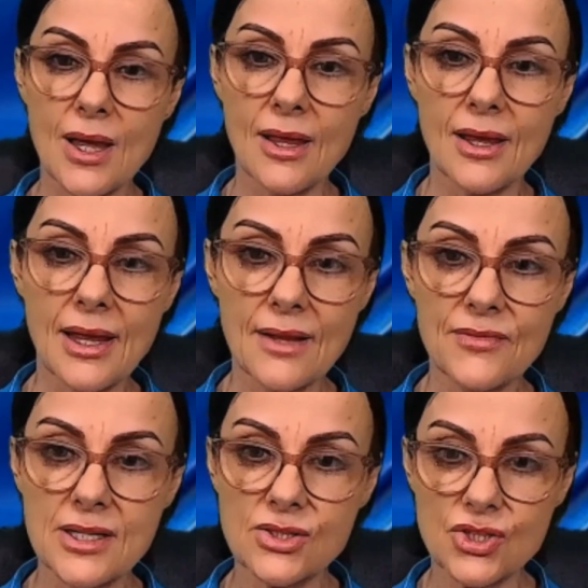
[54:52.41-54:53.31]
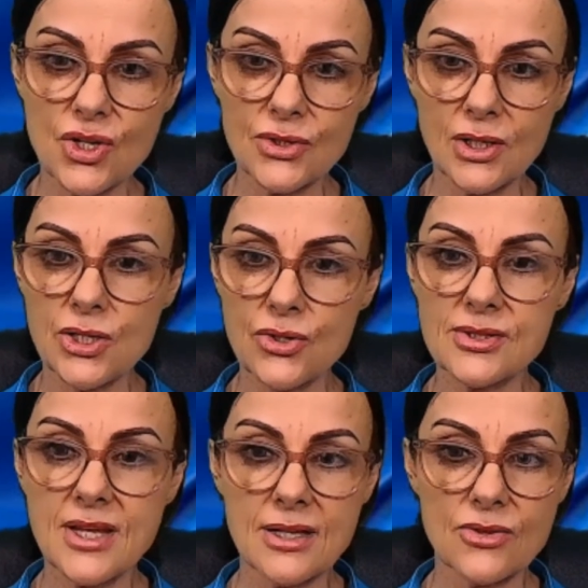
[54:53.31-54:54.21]
And they certainly
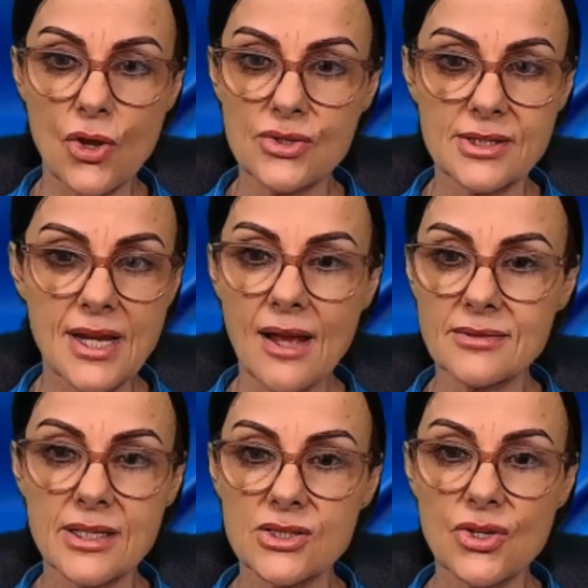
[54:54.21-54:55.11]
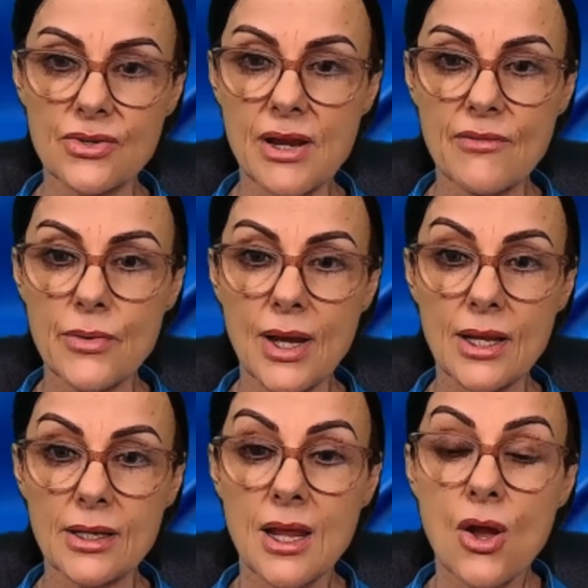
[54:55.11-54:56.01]
use those tactics on everyone.